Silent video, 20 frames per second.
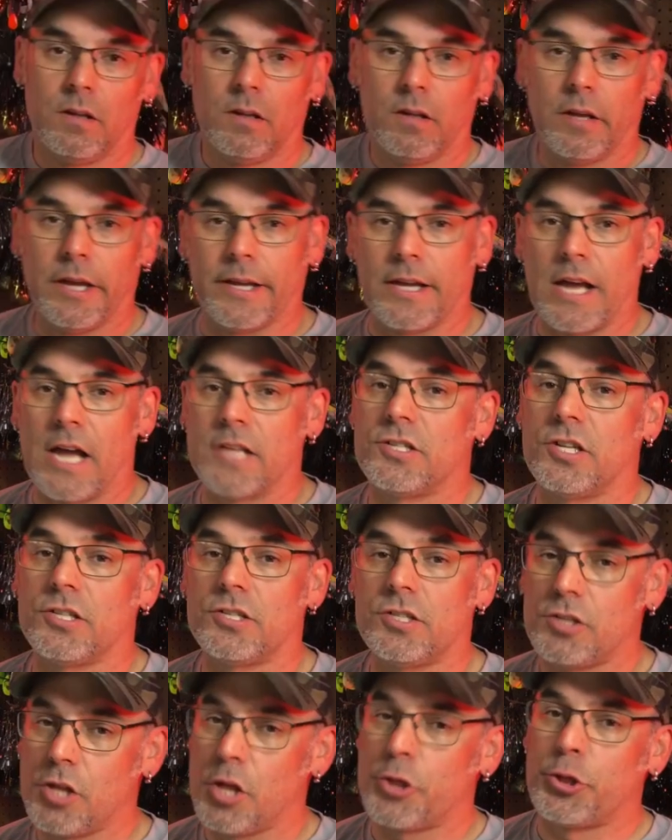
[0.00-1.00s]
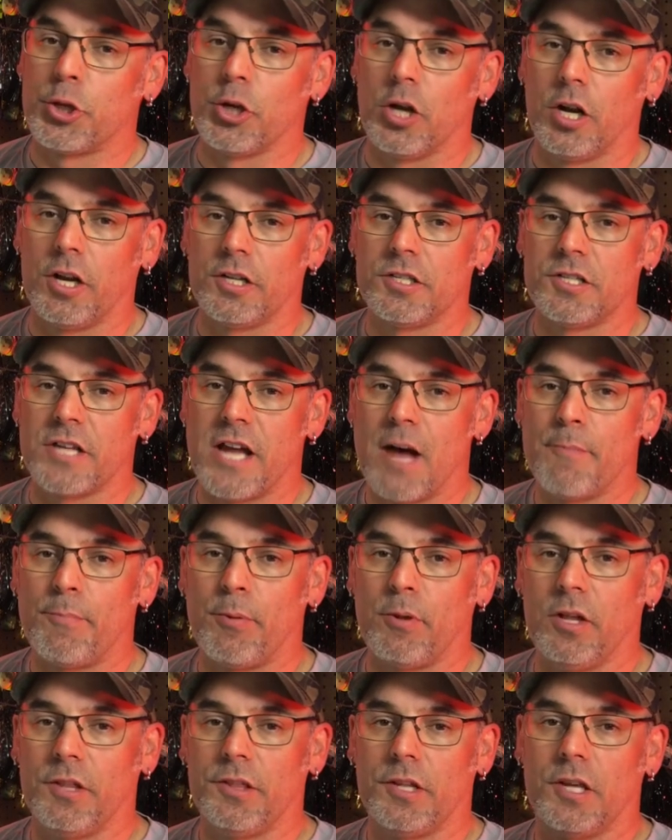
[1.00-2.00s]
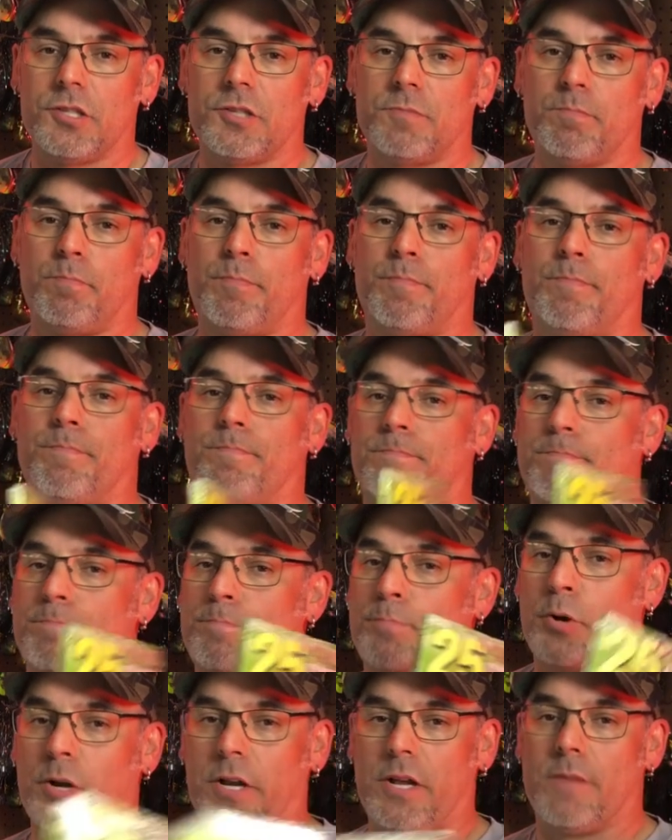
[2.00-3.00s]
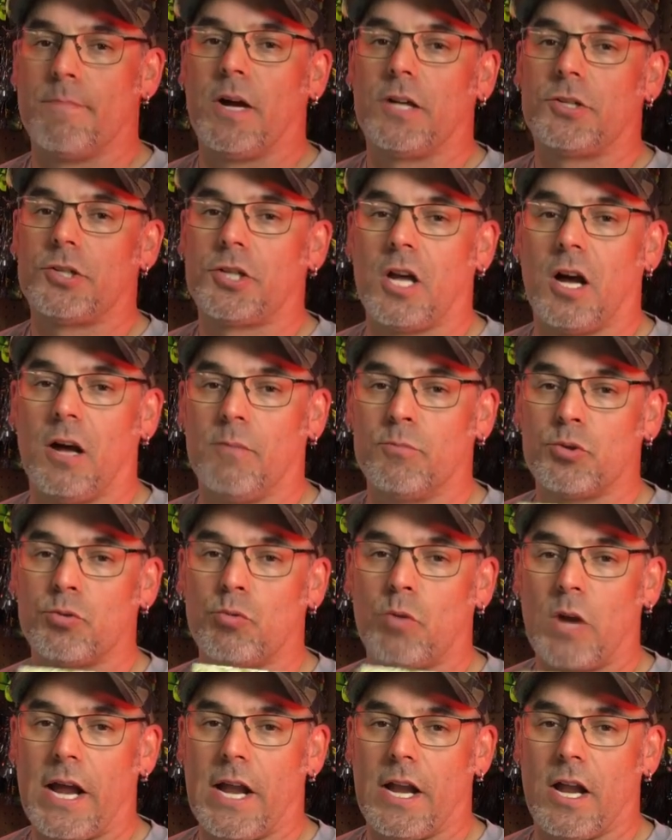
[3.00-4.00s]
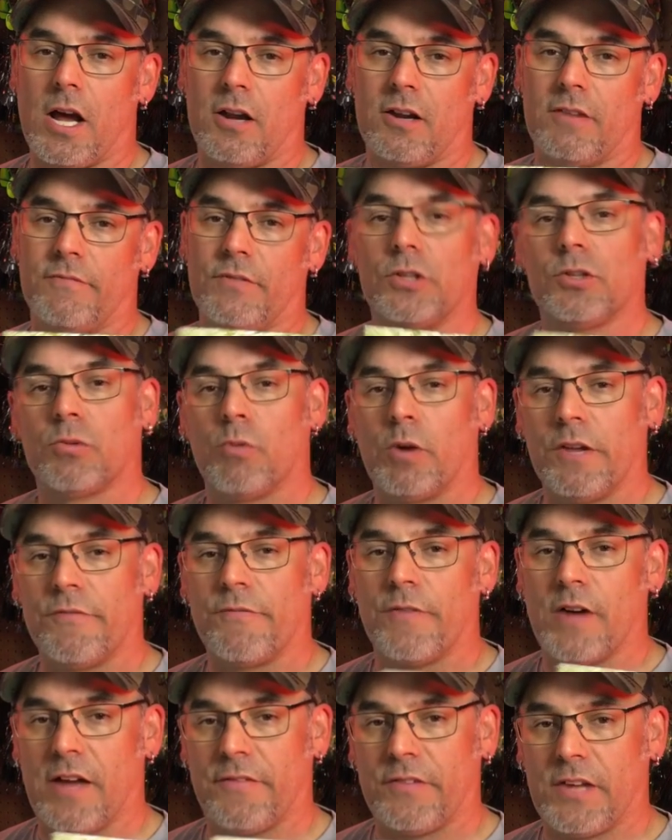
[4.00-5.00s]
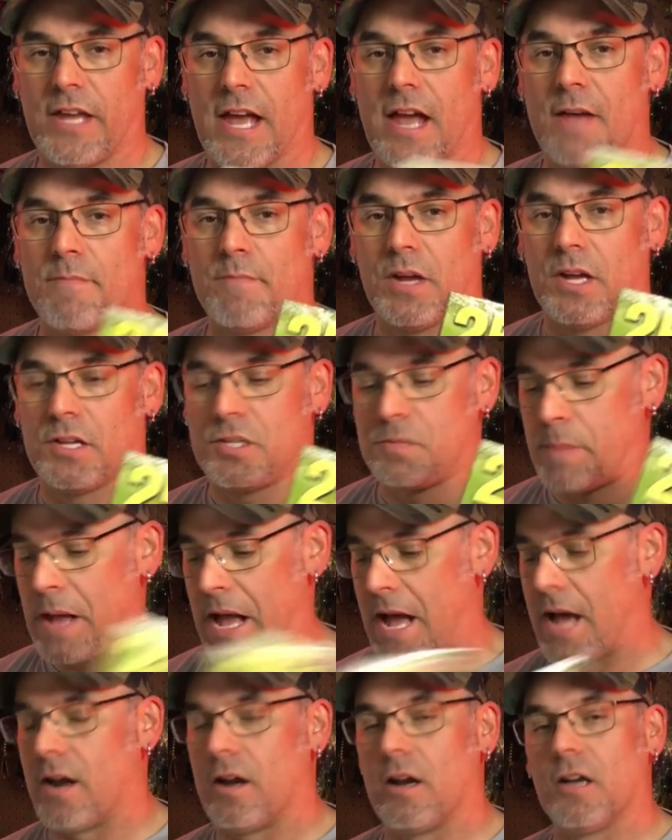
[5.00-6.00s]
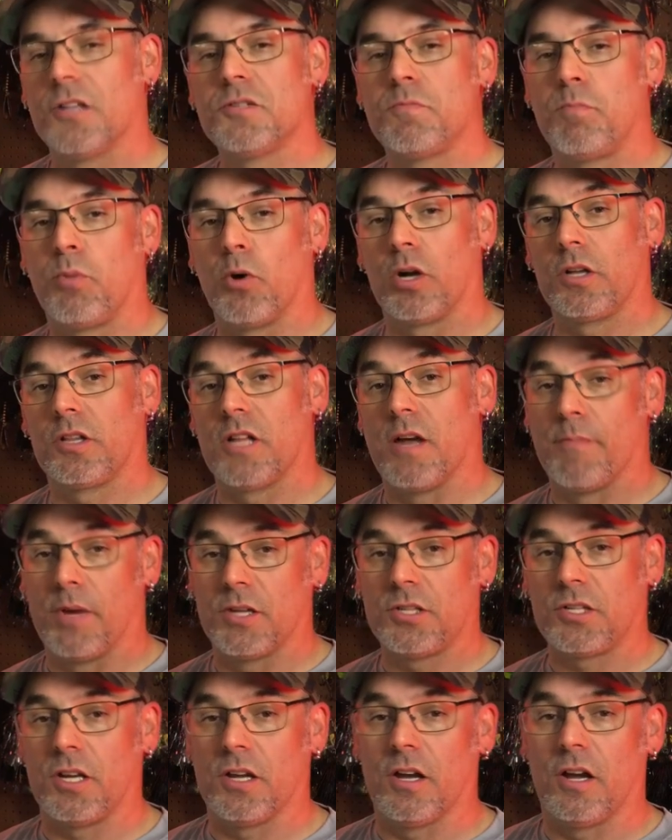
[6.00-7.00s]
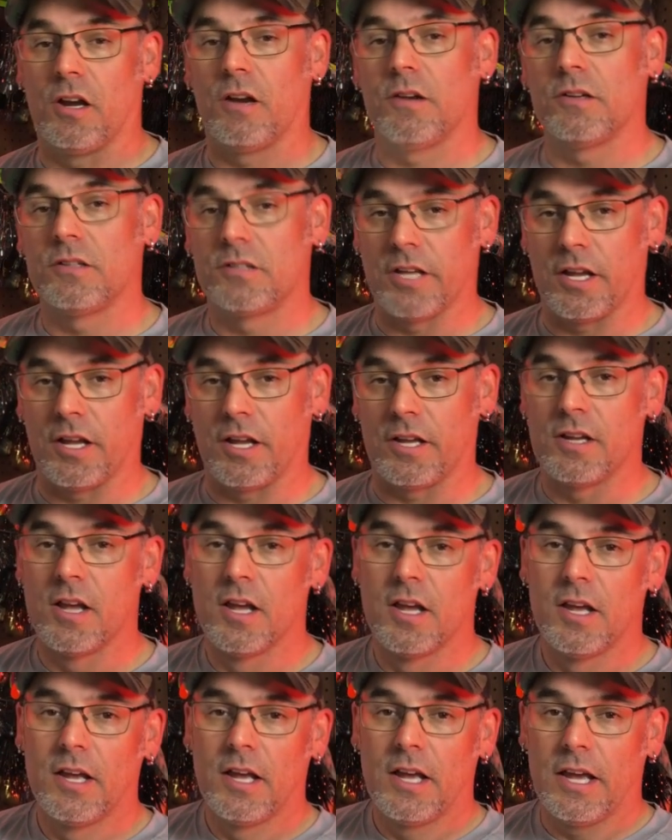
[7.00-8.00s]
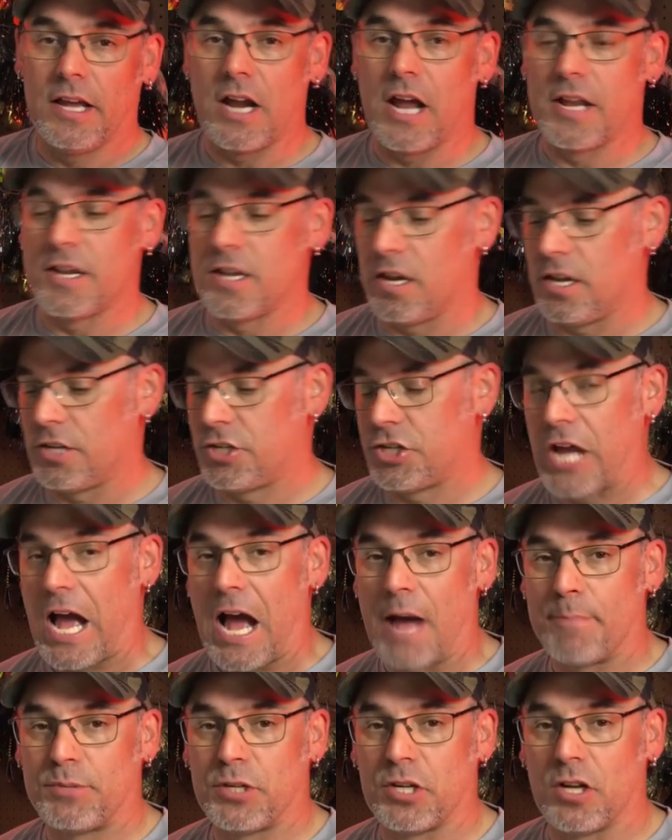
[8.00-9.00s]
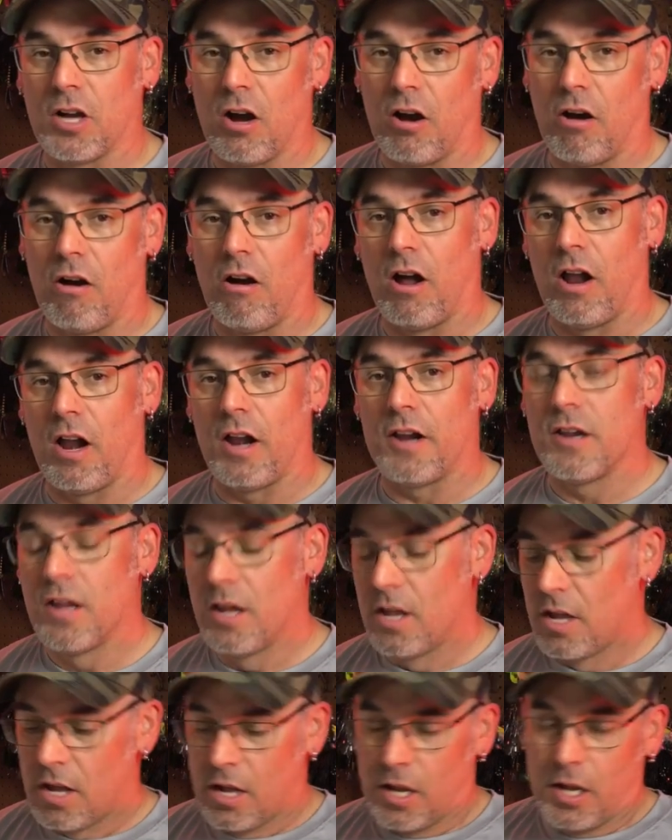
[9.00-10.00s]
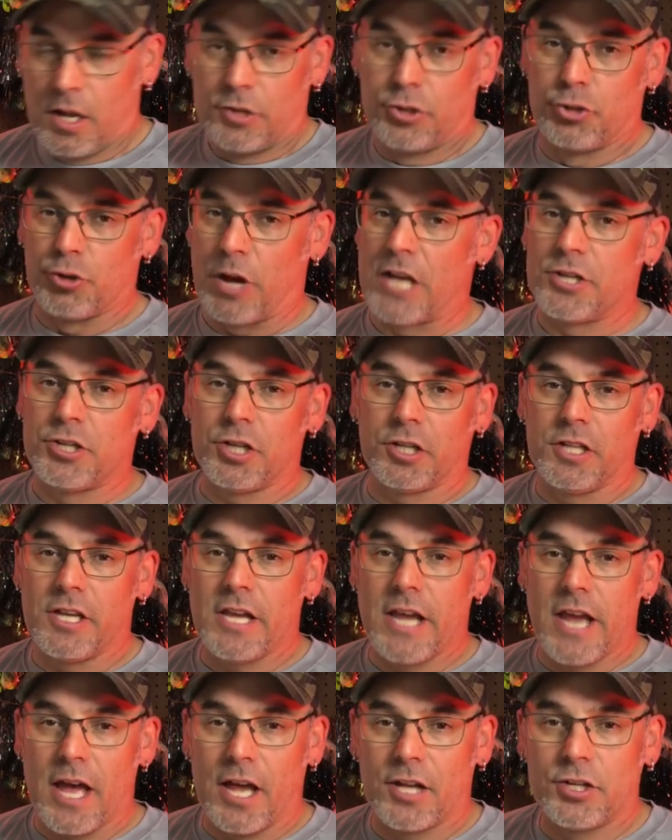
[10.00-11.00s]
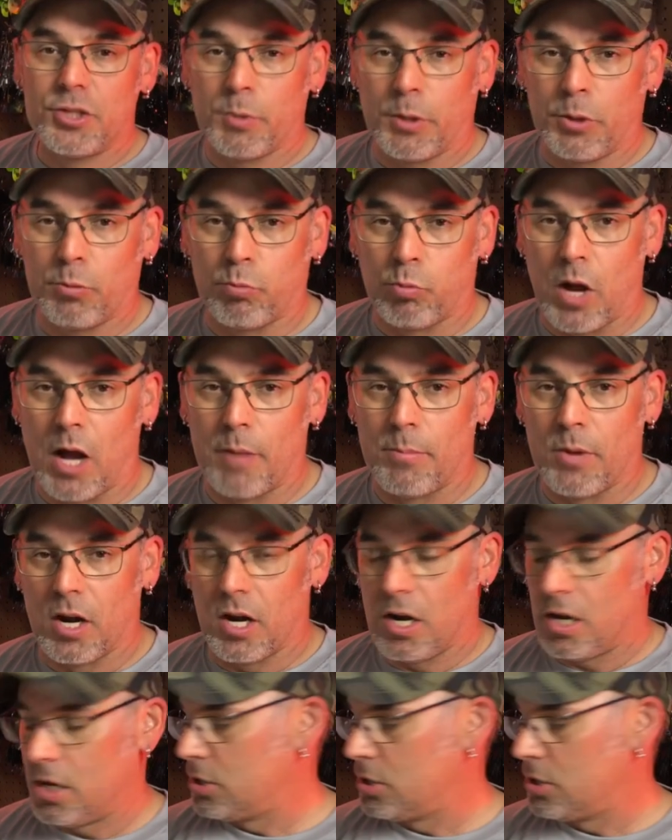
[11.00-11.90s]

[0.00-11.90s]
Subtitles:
Hey guys, this is the third example, and this pretty much comes right out of the 25 Can't Miss Patterns book that Musky Hunter did, and I did a chapter on dredging the edge with rubber.